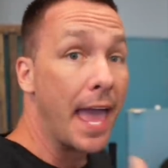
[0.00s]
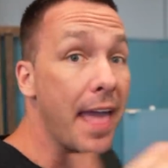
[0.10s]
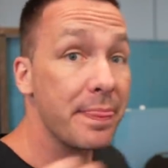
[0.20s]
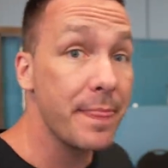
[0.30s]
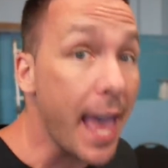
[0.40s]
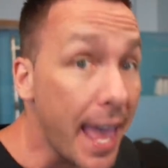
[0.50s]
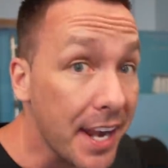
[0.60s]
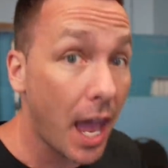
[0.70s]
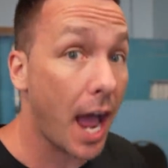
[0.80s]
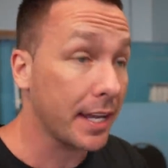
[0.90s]
and
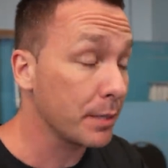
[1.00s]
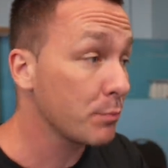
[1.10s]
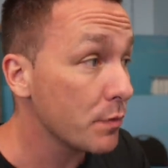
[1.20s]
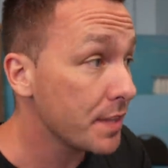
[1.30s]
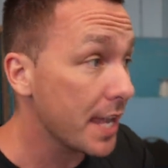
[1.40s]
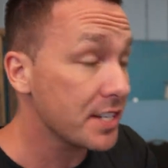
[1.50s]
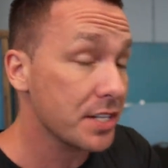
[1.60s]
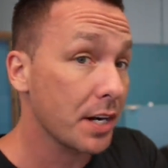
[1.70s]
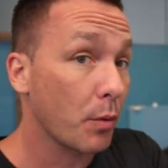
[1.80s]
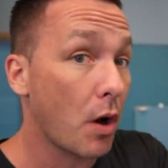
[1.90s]
then I could move the
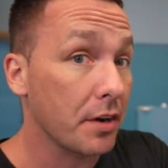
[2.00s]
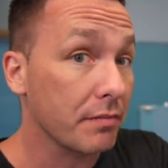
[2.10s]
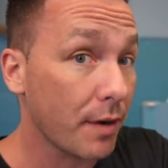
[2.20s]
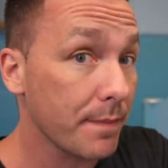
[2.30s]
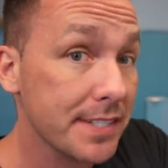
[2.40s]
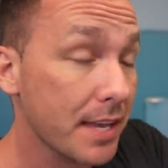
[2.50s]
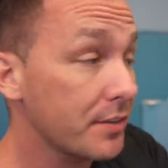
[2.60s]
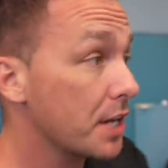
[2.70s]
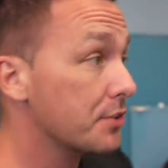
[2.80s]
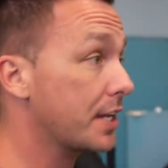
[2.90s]
Asian arowana from the
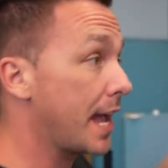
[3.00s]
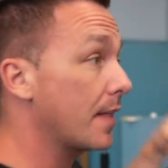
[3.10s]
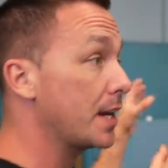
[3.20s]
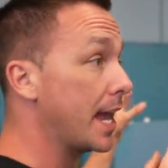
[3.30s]
700 gallon